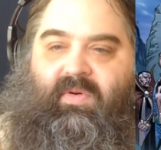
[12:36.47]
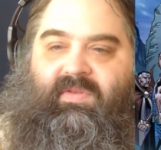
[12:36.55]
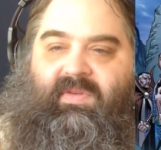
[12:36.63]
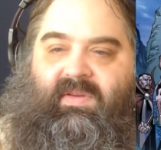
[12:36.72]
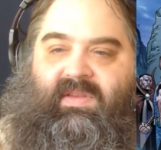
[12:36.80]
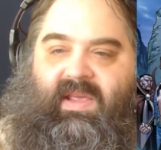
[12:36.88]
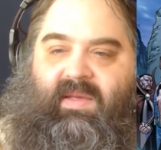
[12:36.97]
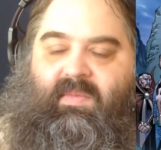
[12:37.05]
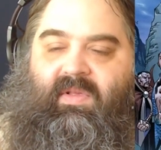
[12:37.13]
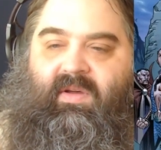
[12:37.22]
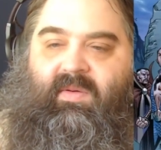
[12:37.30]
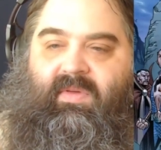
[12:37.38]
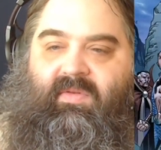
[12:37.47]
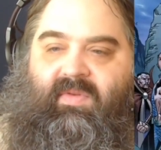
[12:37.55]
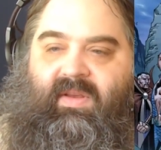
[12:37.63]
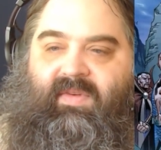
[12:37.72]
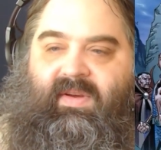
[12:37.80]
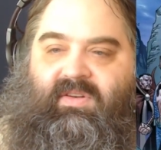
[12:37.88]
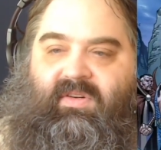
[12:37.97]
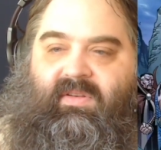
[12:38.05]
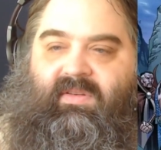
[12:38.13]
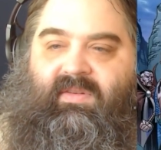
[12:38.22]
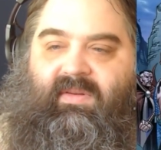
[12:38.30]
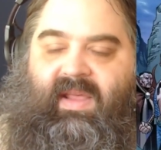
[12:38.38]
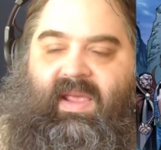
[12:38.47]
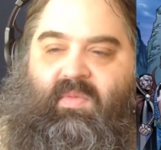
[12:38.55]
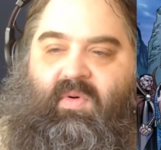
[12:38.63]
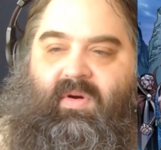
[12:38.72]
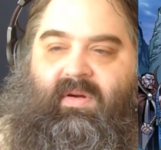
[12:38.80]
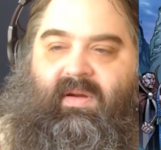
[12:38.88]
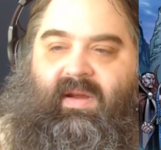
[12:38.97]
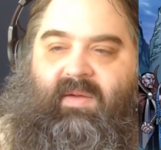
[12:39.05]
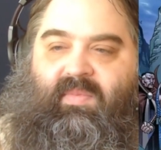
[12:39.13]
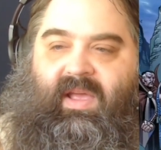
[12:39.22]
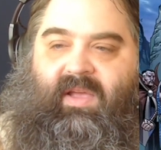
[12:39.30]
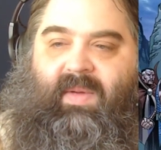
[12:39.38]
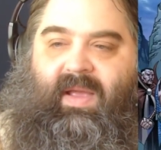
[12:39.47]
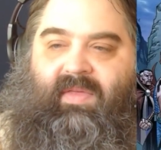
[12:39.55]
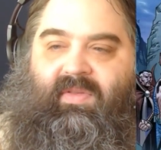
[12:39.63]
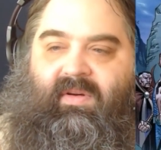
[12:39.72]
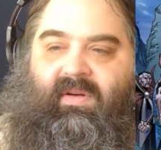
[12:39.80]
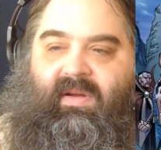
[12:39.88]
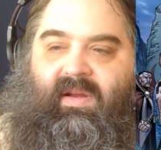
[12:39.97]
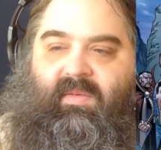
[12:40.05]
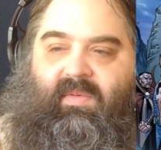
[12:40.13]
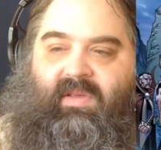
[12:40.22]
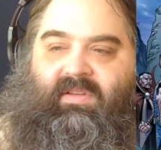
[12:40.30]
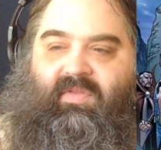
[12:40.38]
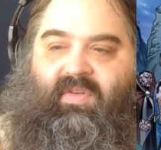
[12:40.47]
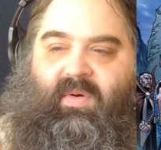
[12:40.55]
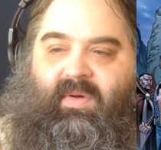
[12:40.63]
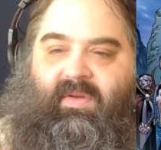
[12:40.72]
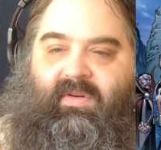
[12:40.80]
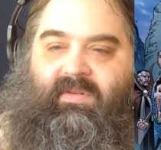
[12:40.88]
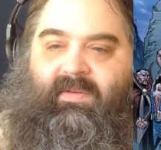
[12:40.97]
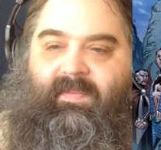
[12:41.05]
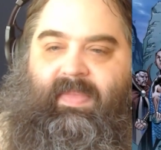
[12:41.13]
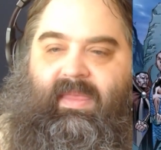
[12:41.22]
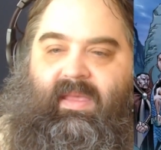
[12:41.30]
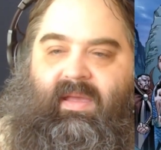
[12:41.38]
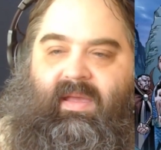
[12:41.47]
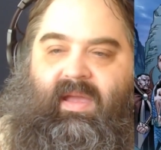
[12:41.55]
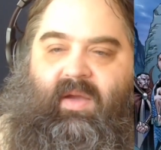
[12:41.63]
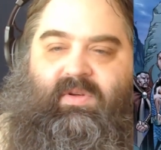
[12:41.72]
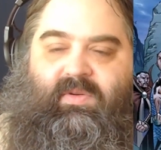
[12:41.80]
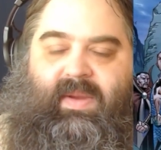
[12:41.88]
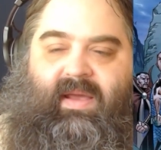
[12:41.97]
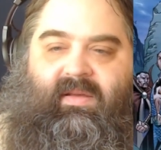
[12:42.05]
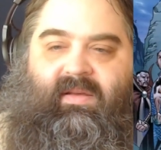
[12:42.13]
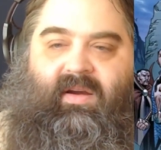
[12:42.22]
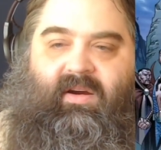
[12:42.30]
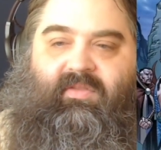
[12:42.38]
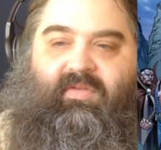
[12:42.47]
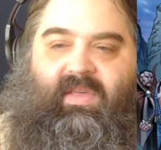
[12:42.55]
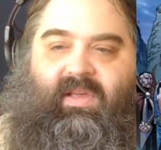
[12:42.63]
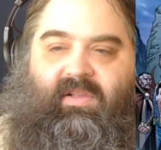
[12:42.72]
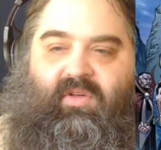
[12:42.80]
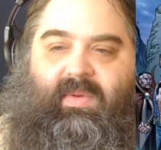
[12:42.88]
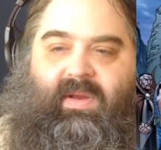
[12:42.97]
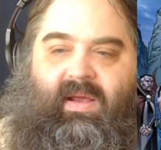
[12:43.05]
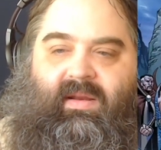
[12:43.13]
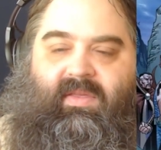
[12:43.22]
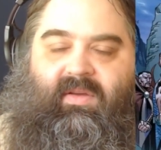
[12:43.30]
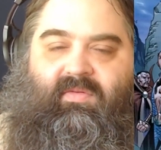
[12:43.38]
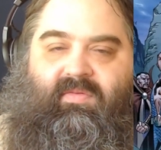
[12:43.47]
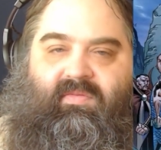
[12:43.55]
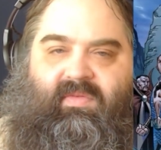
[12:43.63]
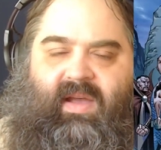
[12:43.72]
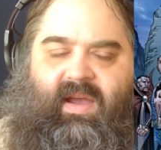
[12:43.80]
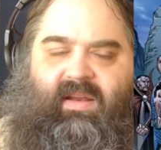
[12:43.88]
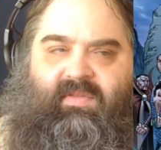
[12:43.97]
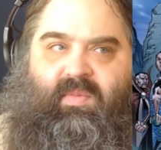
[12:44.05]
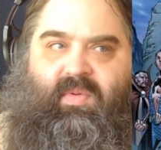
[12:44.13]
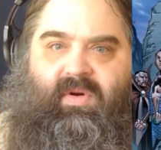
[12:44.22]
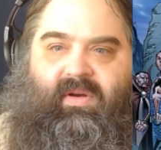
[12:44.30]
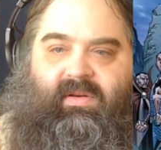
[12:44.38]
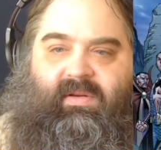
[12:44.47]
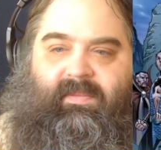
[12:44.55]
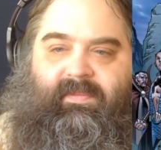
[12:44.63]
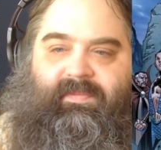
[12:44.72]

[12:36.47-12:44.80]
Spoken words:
Person team along with Reed Richards, Namor, and Black Panther, plus a few others. I wish we got a card for the Illuminati. They're kind of important.